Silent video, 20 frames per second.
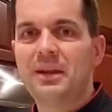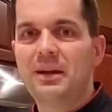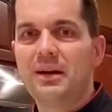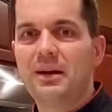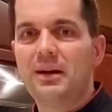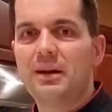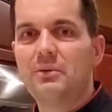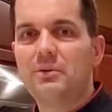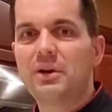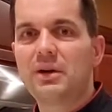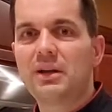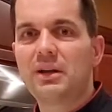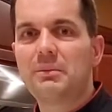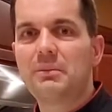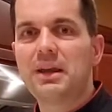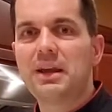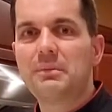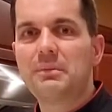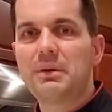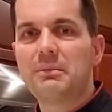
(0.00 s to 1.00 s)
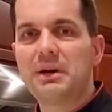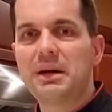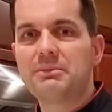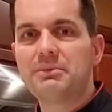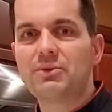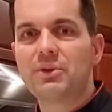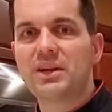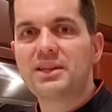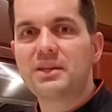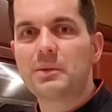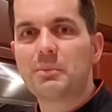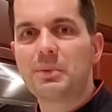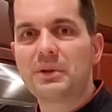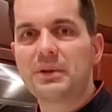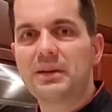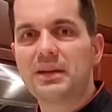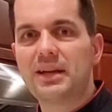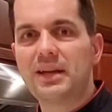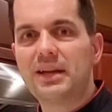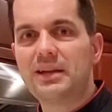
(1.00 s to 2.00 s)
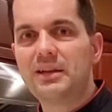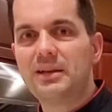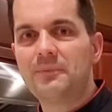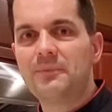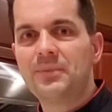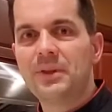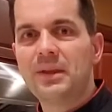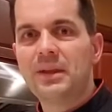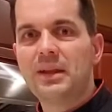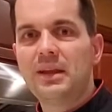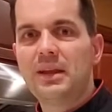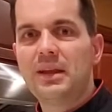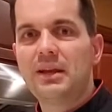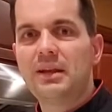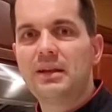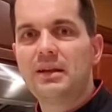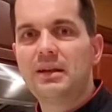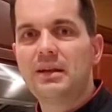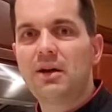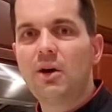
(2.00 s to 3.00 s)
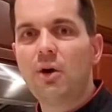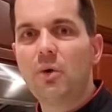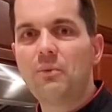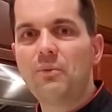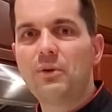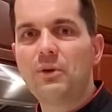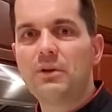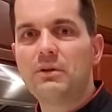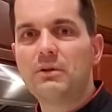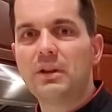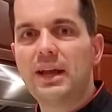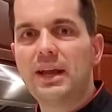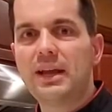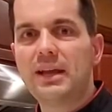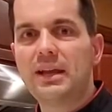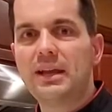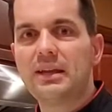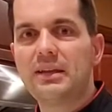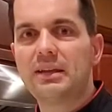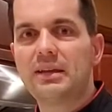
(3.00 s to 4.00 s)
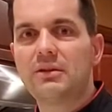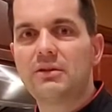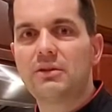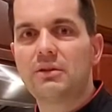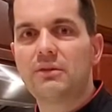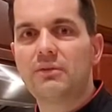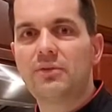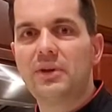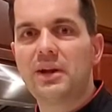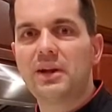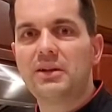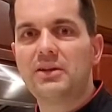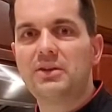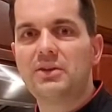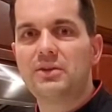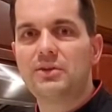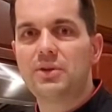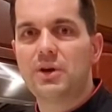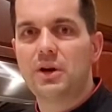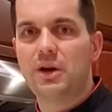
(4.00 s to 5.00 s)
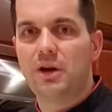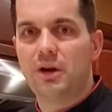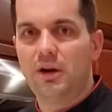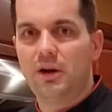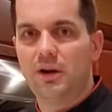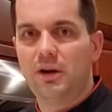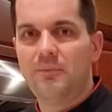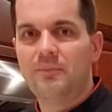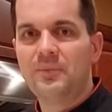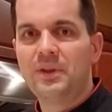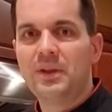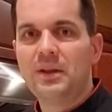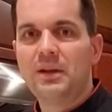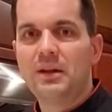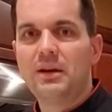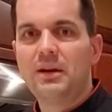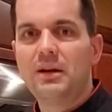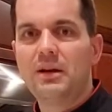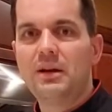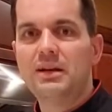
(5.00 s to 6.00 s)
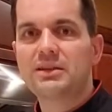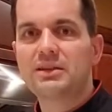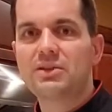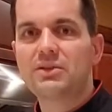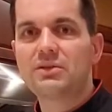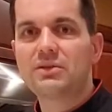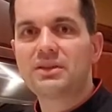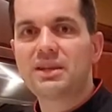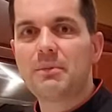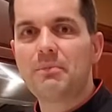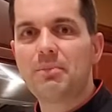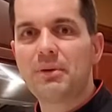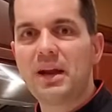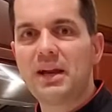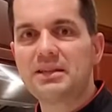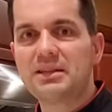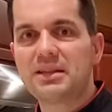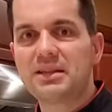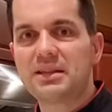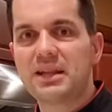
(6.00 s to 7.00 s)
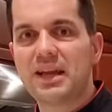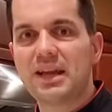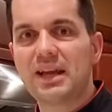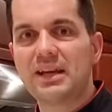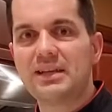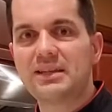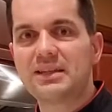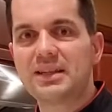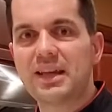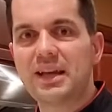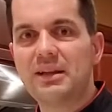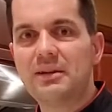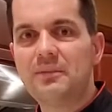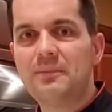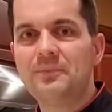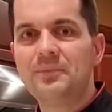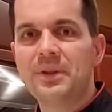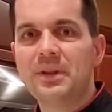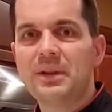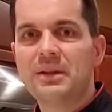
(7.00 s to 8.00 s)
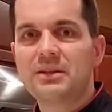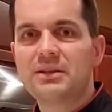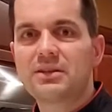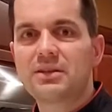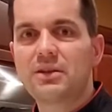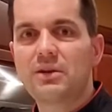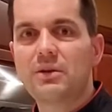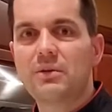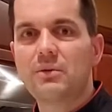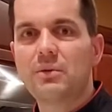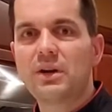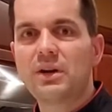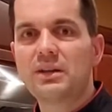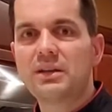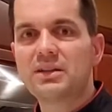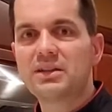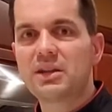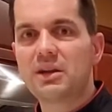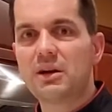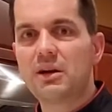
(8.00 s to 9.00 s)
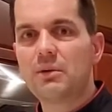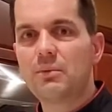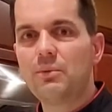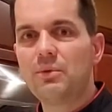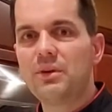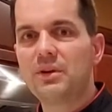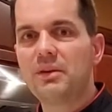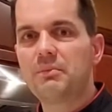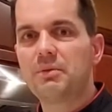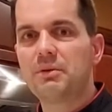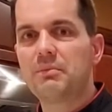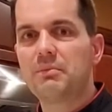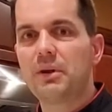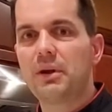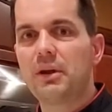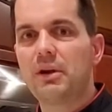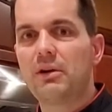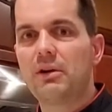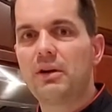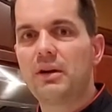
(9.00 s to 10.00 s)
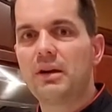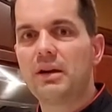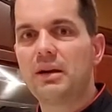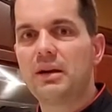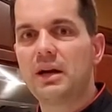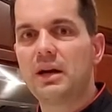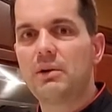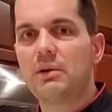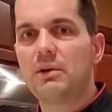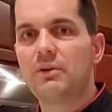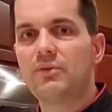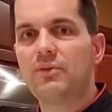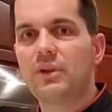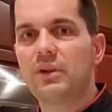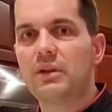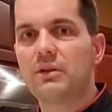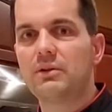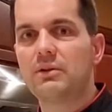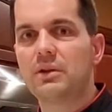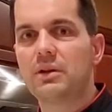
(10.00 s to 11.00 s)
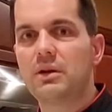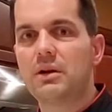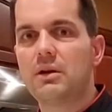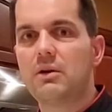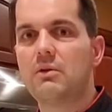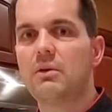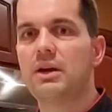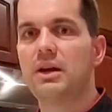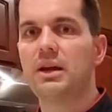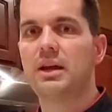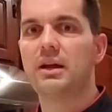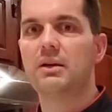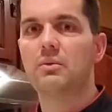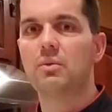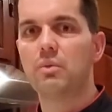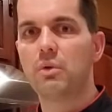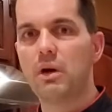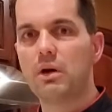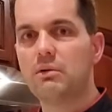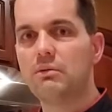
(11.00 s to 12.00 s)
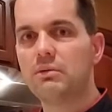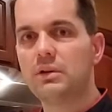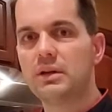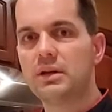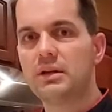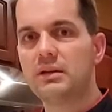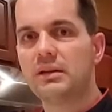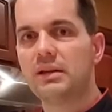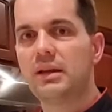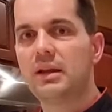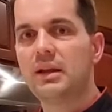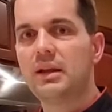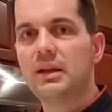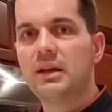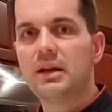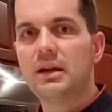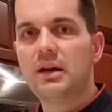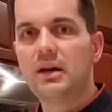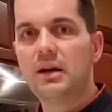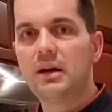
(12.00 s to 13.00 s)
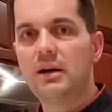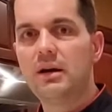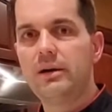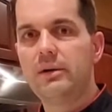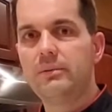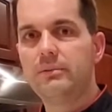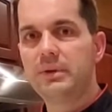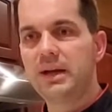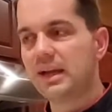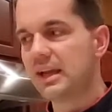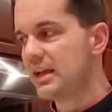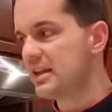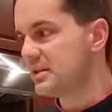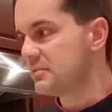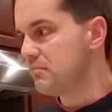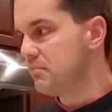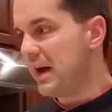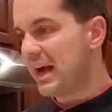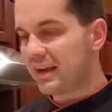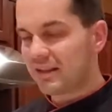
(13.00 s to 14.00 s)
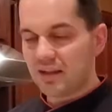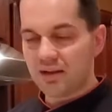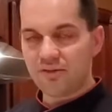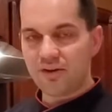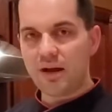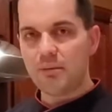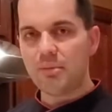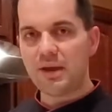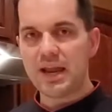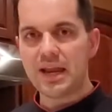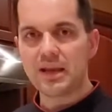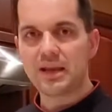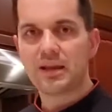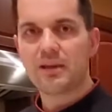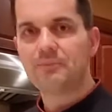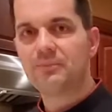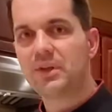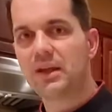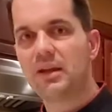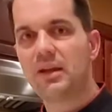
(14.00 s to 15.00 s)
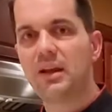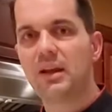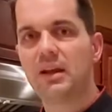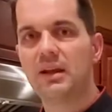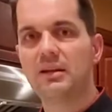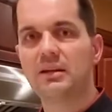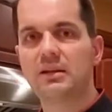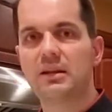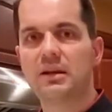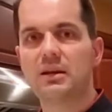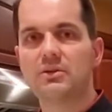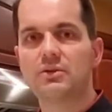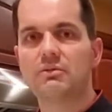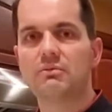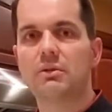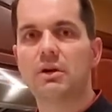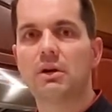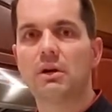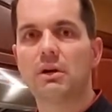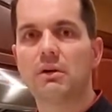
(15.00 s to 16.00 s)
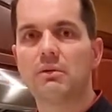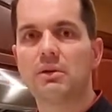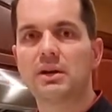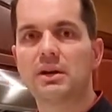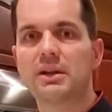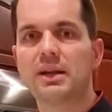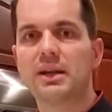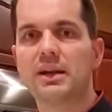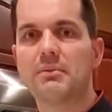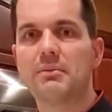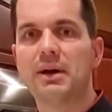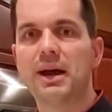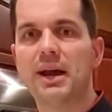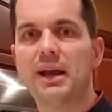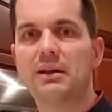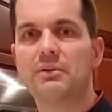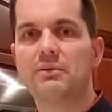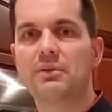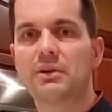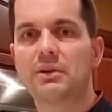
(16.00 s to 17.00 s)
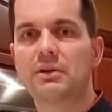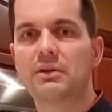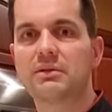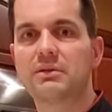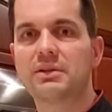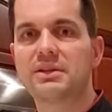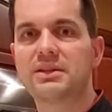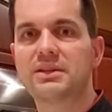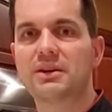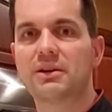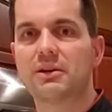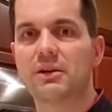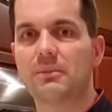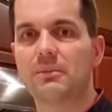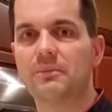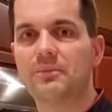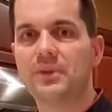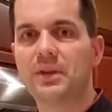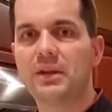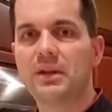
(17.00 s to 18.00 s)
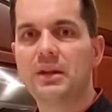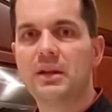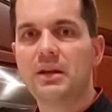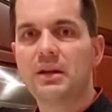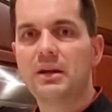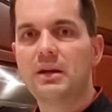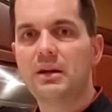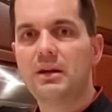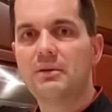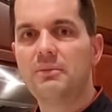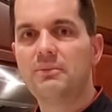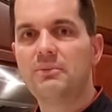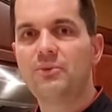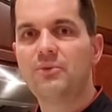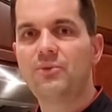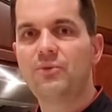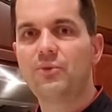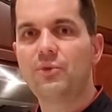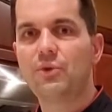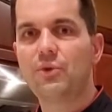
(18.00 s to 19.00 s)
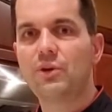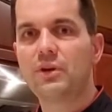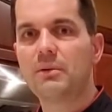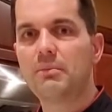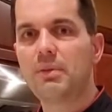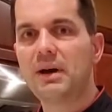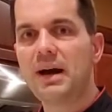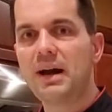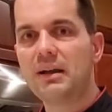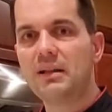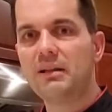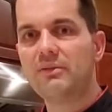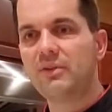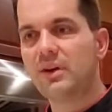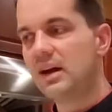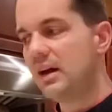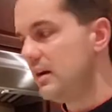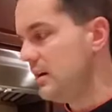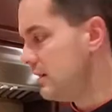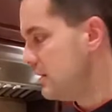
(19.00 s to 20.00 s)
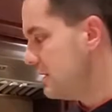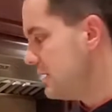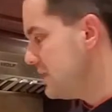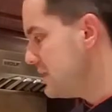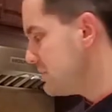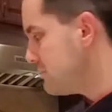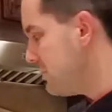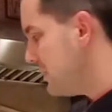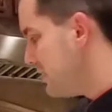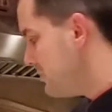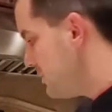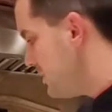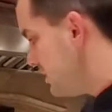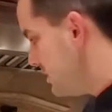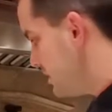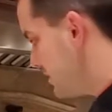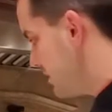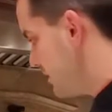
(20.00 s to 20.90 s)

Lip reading: We're gonna make my mom's recipe tonight, and hopefully you like it and you don't find it too hard. It's a two-step process, like I said. So we're gonna start with preparing our filo dough and walnut, I guess baklava bake, and tomorrow we're gonna come back and we're gonna do the syrup. For the baklava, yes, baby.